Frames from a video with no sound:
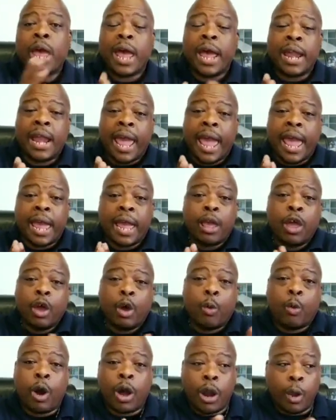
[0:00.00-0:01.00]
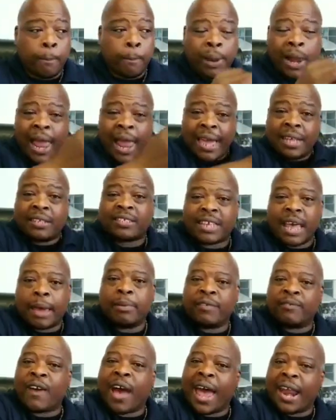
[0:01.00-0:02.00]
And they want to play
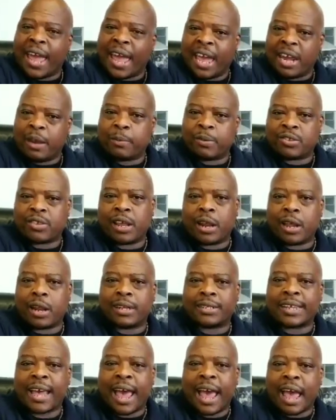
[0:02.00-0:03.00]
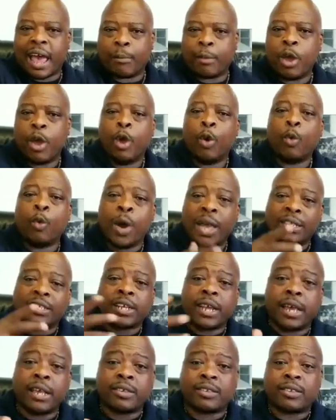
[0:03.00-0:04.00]
75 to 80% of the time. Which
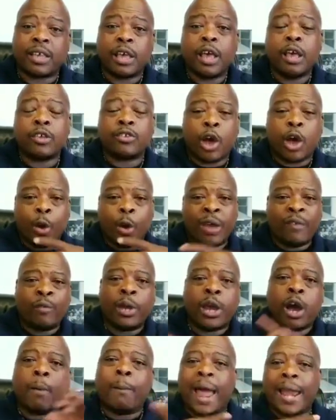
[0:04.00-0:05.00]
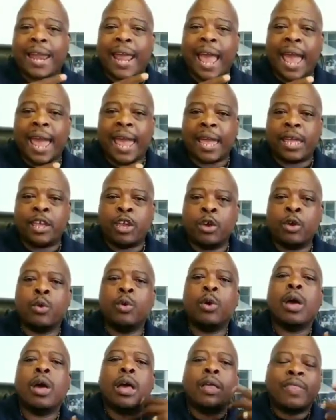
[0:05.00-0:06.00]
is, so if we go back to AAU,
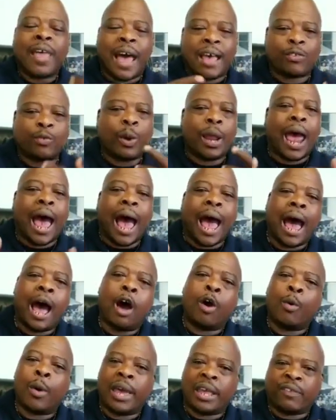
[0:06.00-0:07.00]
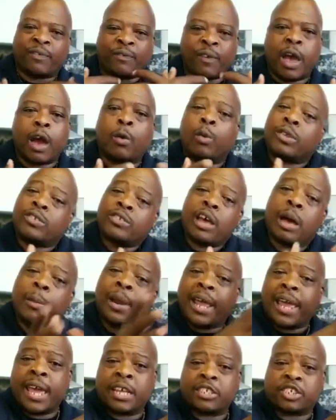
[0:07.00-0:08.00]
that's what I always felt with some
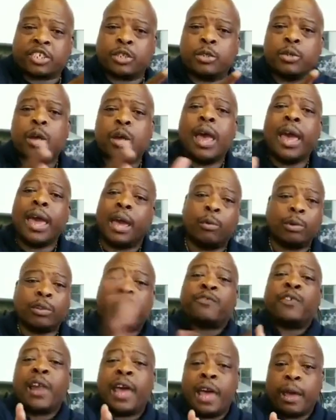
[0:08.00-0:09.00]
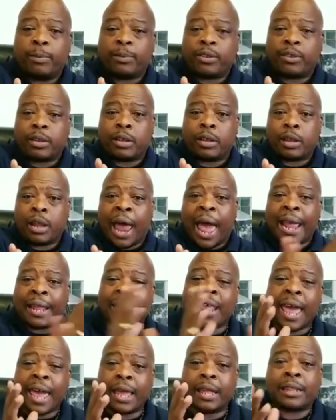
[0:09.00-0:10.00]
of the issues. It was flipped. Like
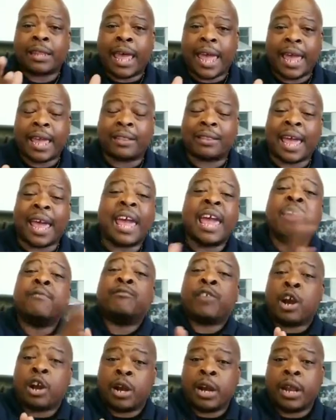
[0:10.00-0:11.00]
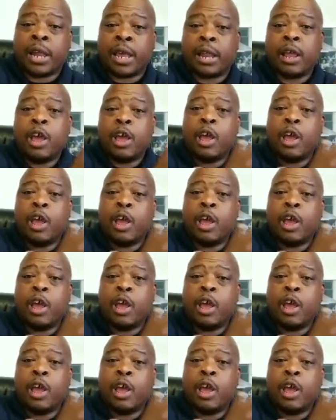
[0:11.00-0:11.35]
they inverted it.